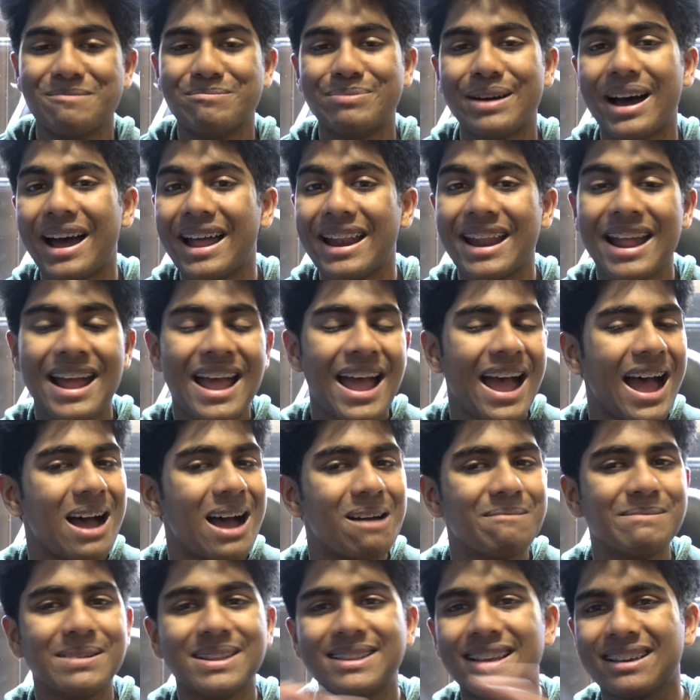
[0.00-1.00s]
But
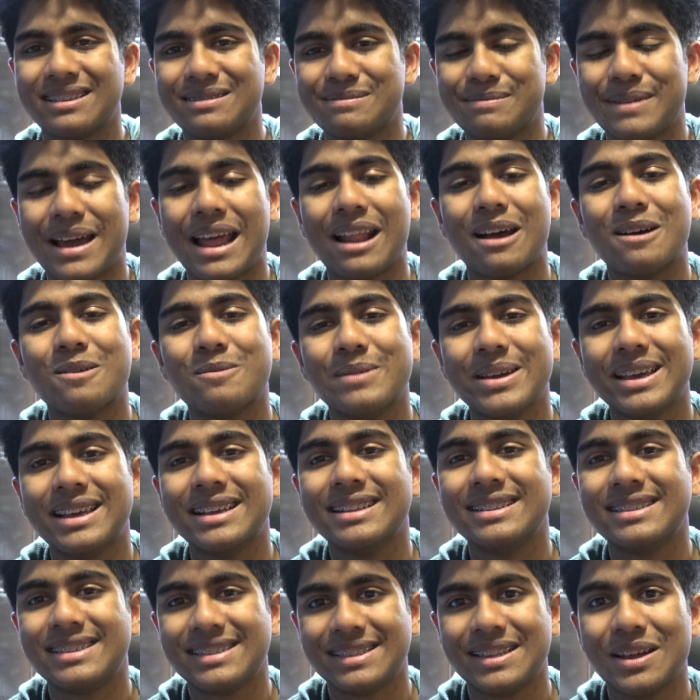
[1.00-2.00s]
it doesn't matter, we
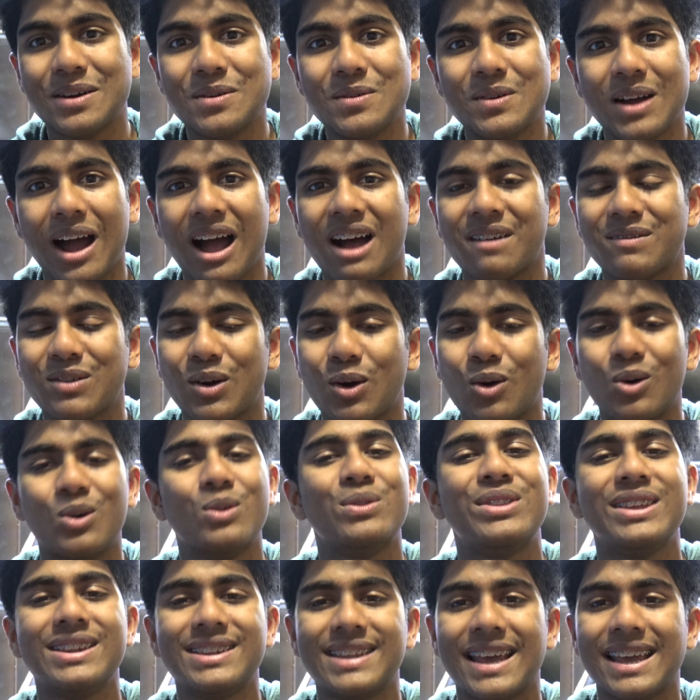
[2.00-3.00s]
can still cover
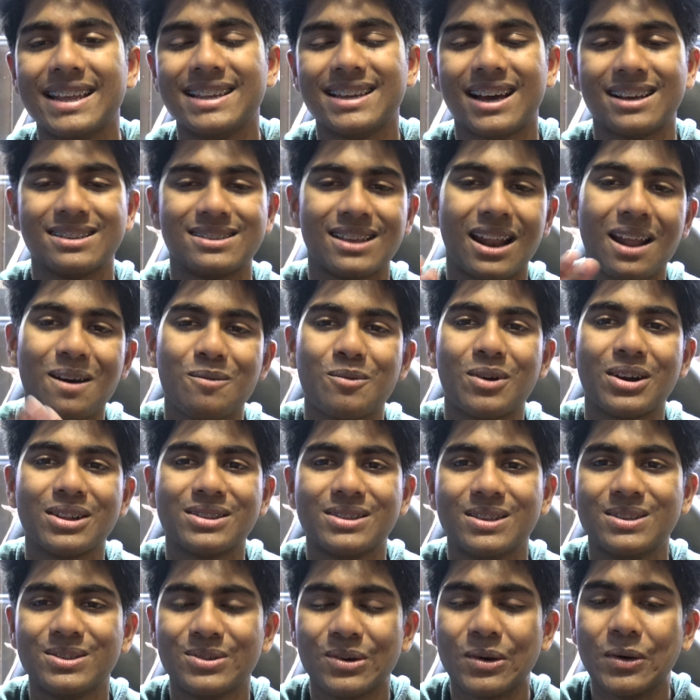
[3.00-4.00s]
all the details that I wanted
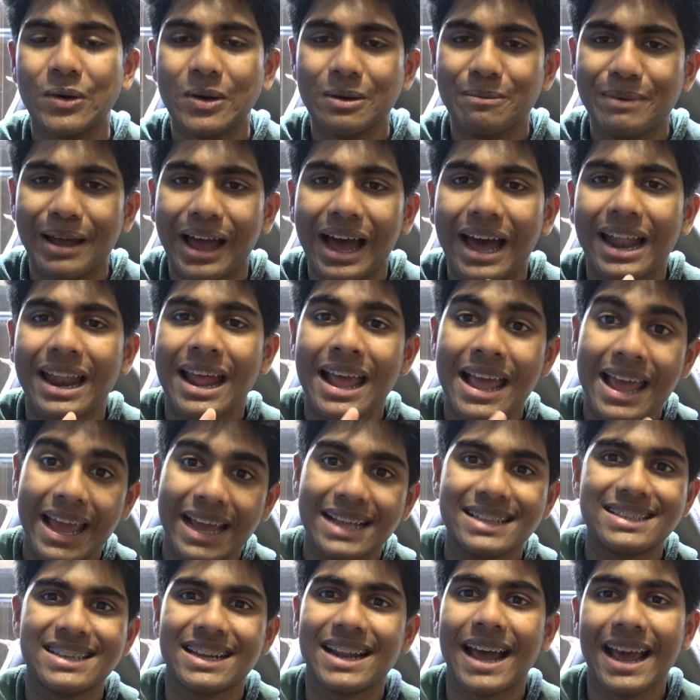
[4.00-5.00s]
to talk about
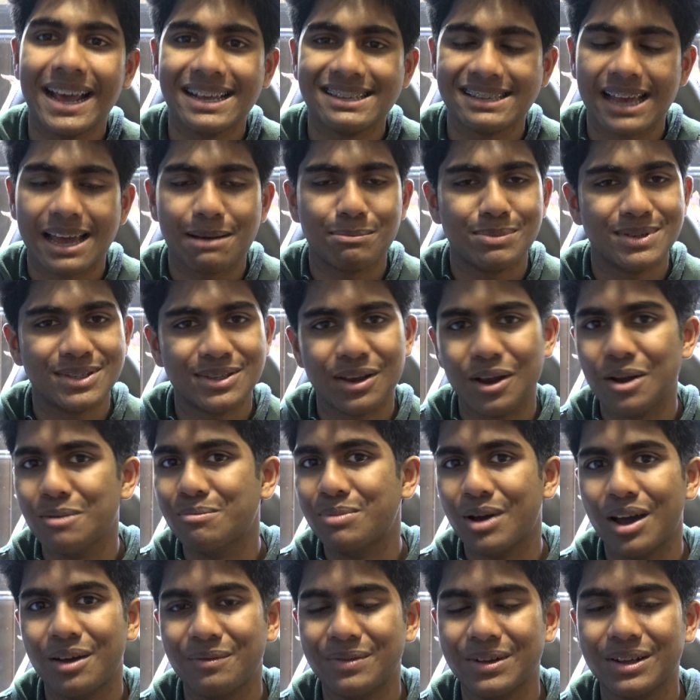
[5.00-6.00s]
in today's episode
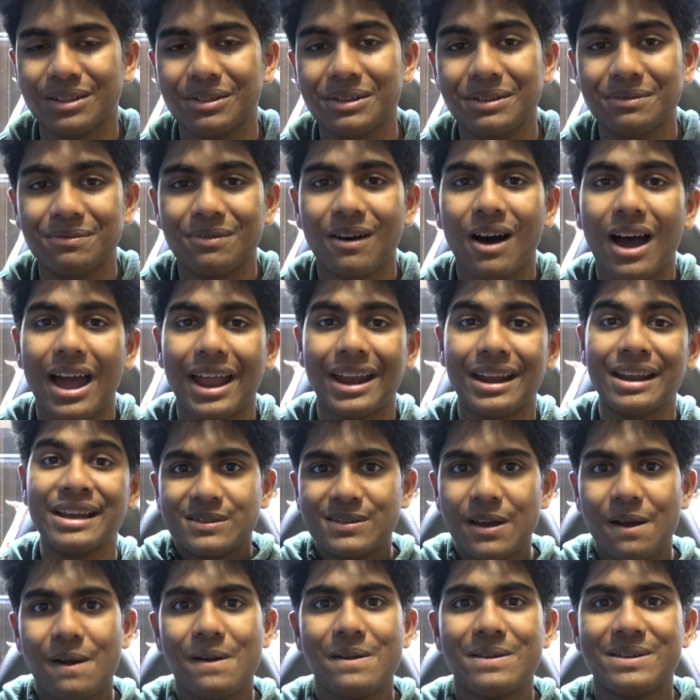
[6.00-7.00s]
perfectly fine.
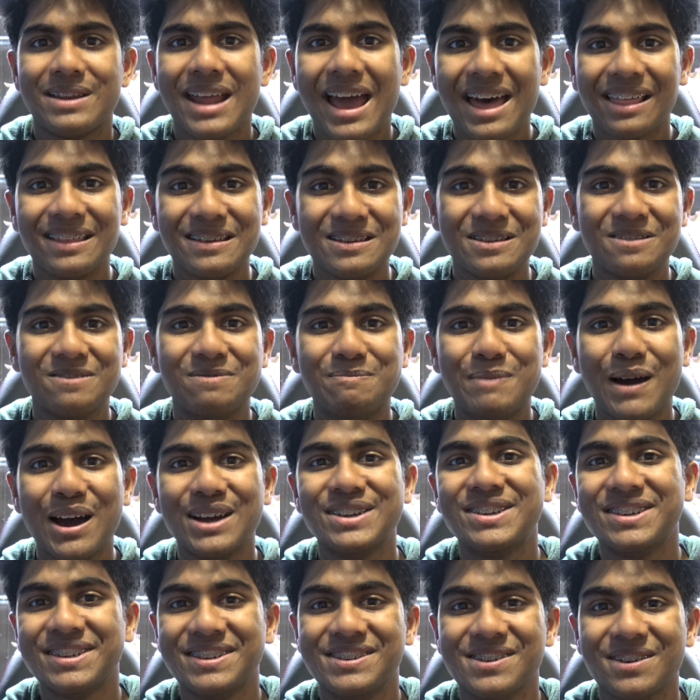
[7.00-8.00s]
So now that you've
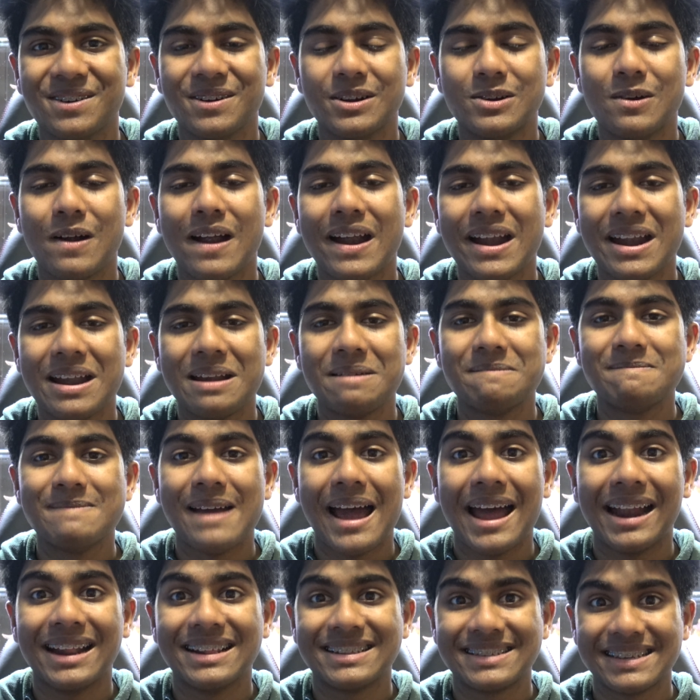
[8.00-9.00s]
purchased your aquarium
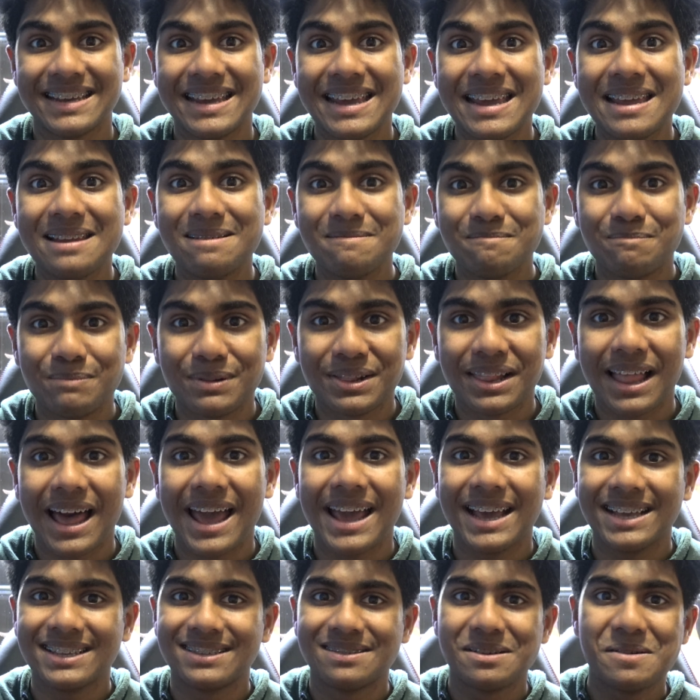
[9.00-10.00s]
and it's in
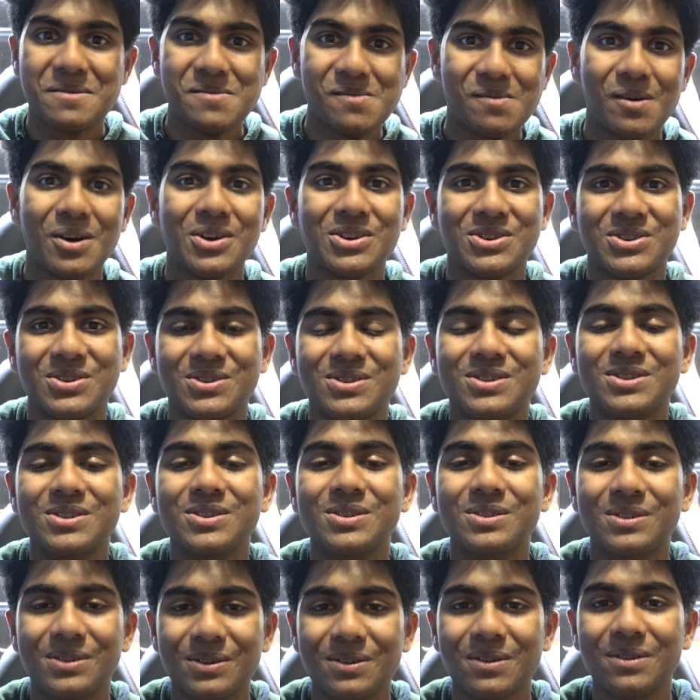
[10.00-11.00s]
place, what should you
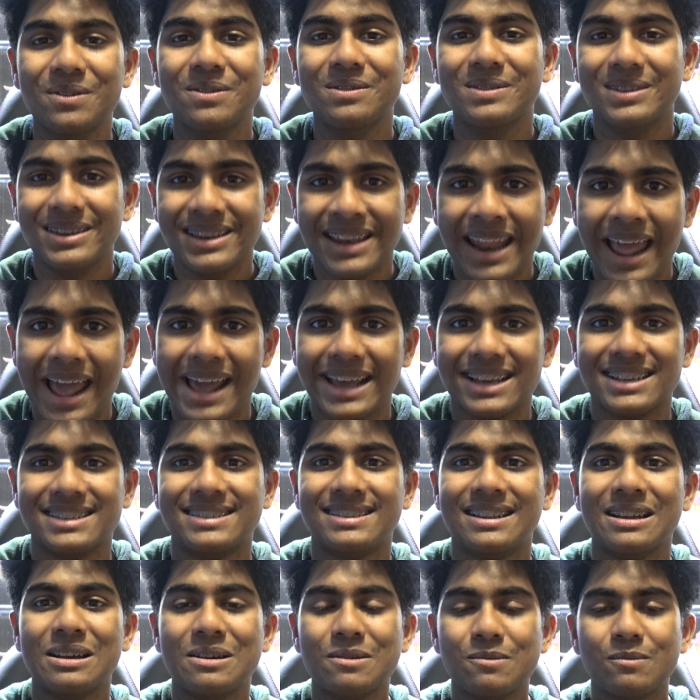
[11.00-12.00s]
do next?